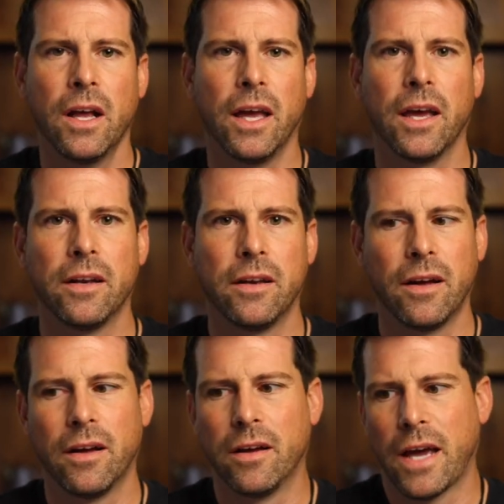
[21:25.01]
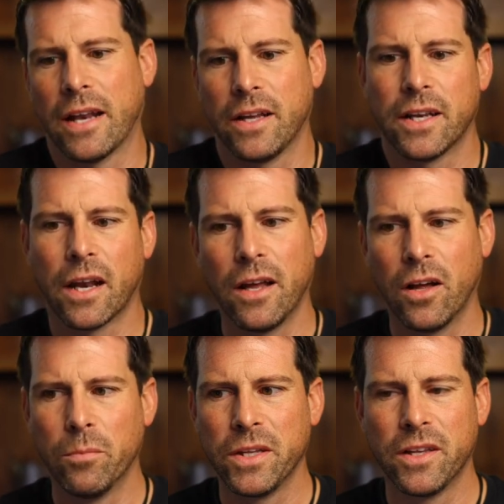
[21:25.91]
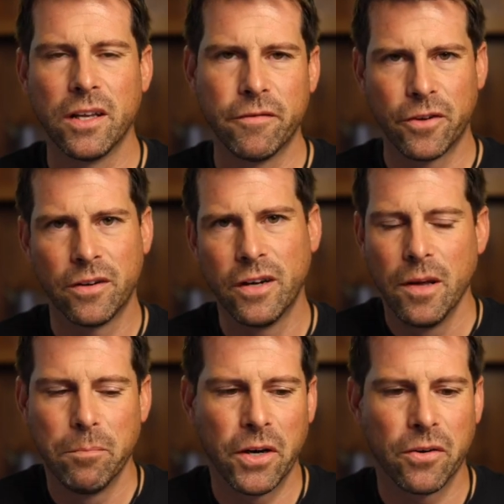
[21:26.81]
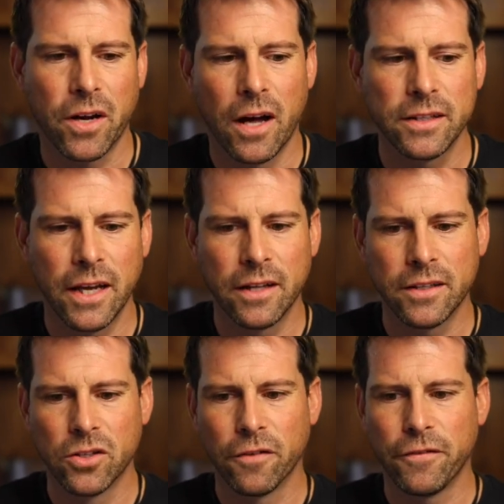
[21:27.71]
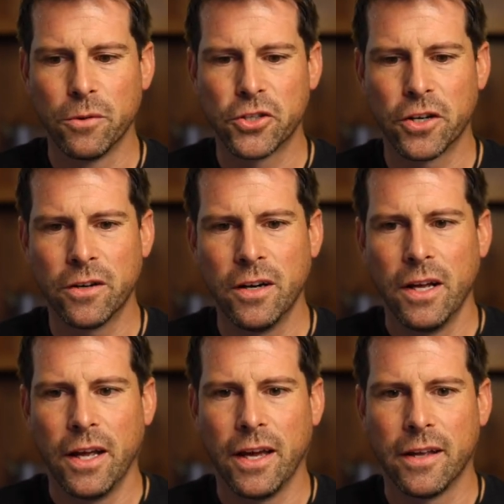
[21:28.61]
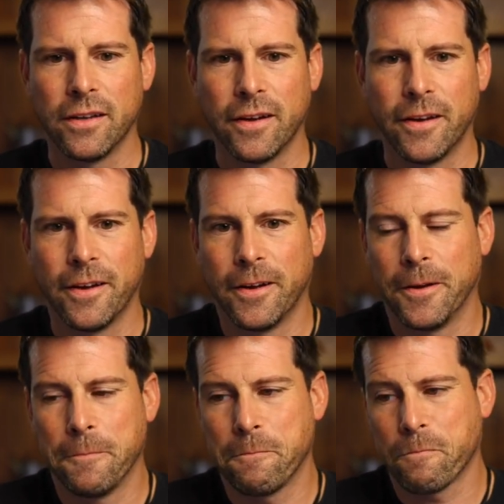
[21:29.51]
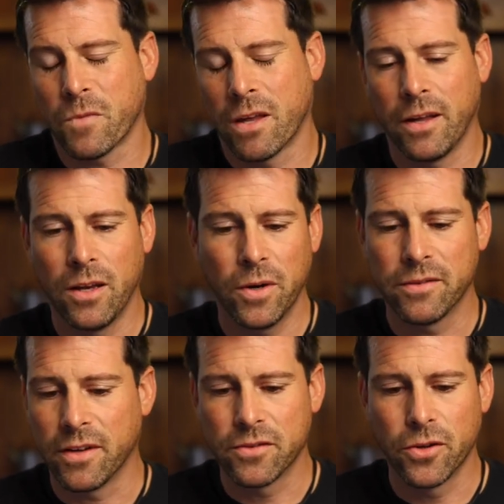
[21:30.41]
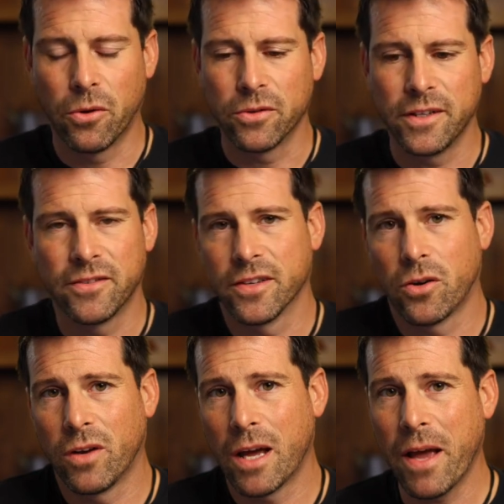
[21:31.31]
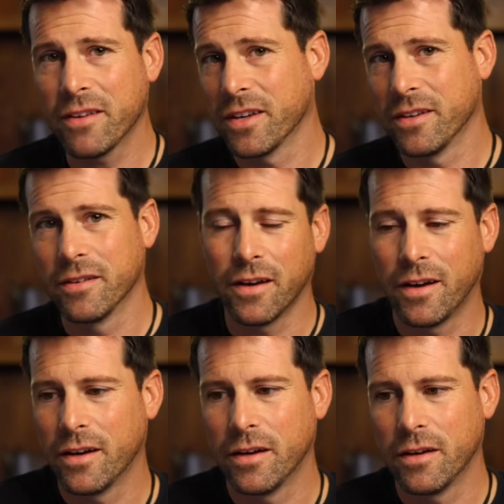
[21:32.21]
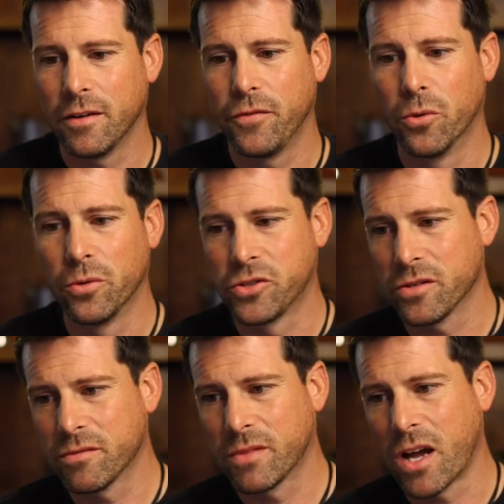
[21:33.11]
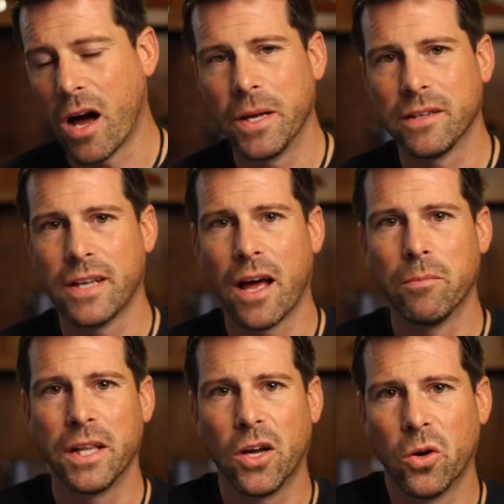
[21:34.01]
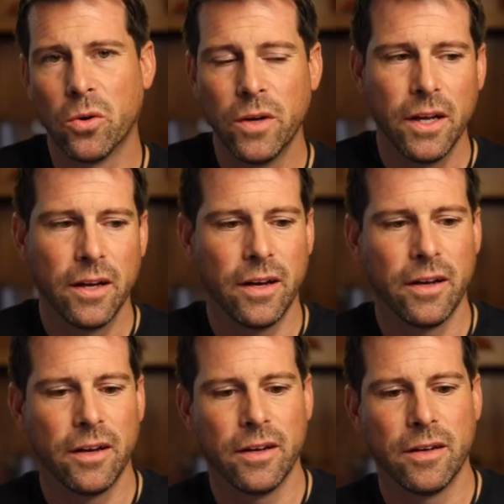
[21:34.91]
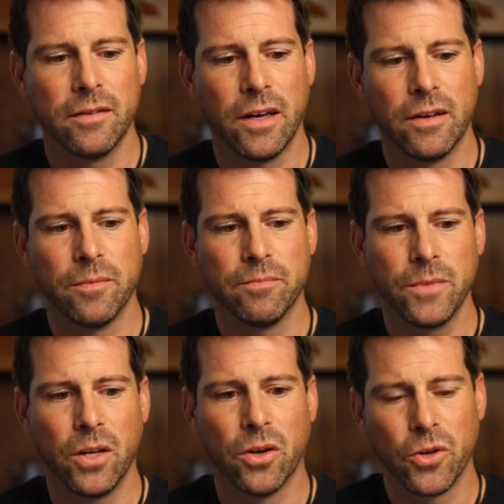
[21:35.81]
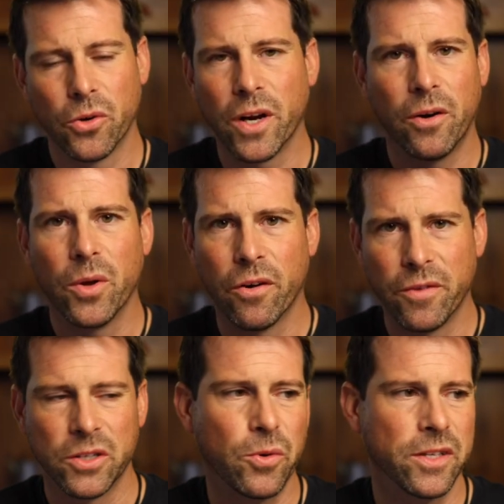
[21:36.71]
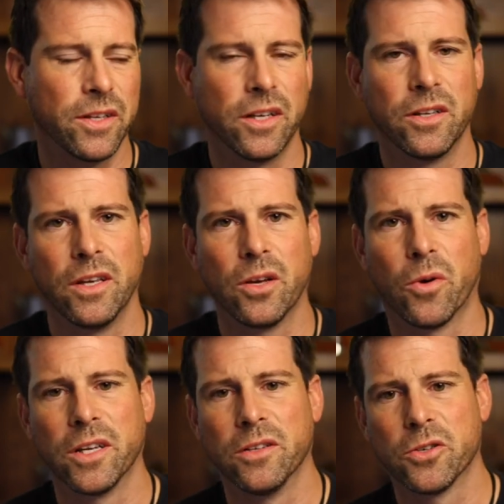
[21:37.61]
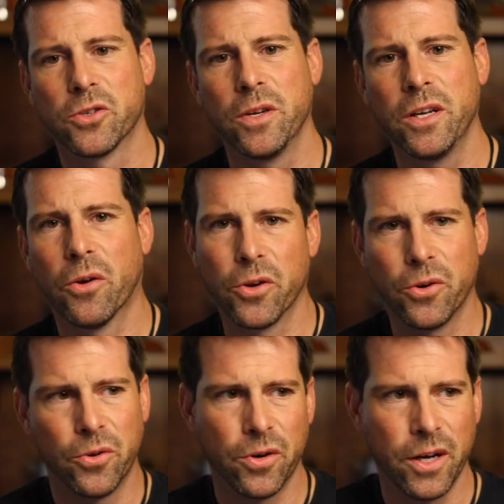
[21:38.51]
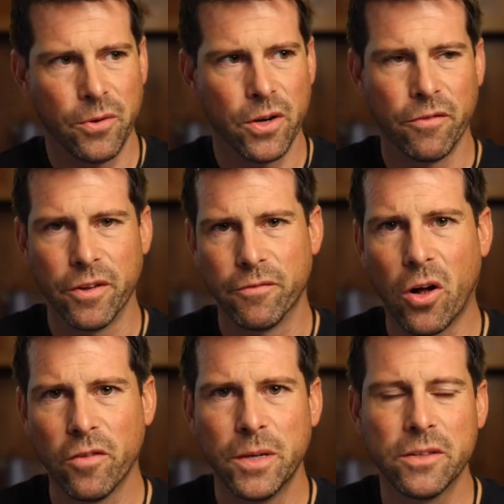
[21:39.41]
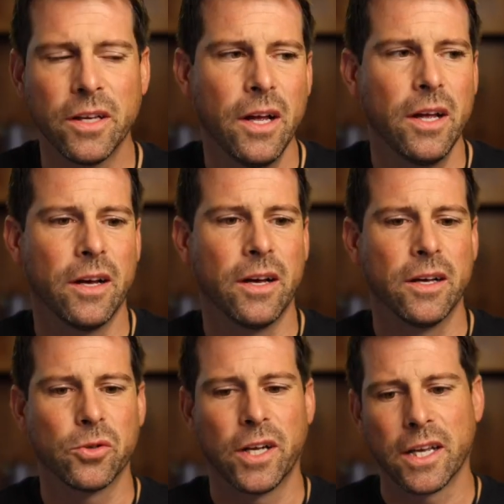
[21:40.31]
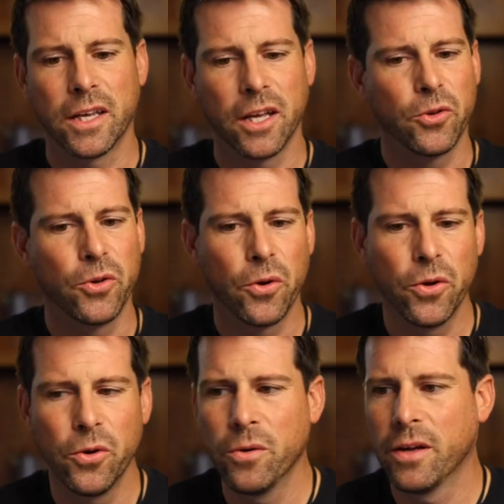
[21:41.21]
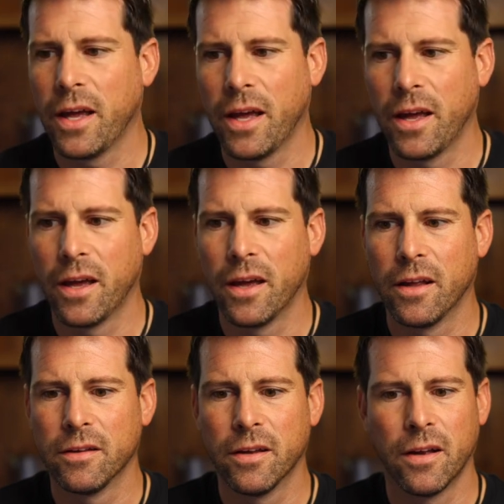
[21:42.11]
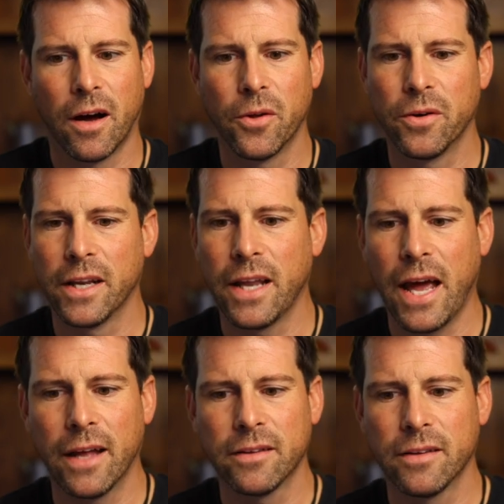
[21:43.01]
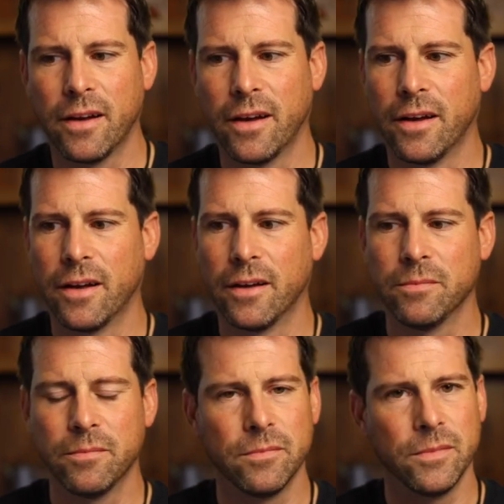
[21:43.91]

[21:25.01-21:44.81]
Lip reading: And I think that'll help me deliver better content in the future. And anyways, and so this is all I'm asking. If you'll just comment down below, and you know, your area of interest in the equine industry or your area of involvement, so that I can get to know you. And other than that,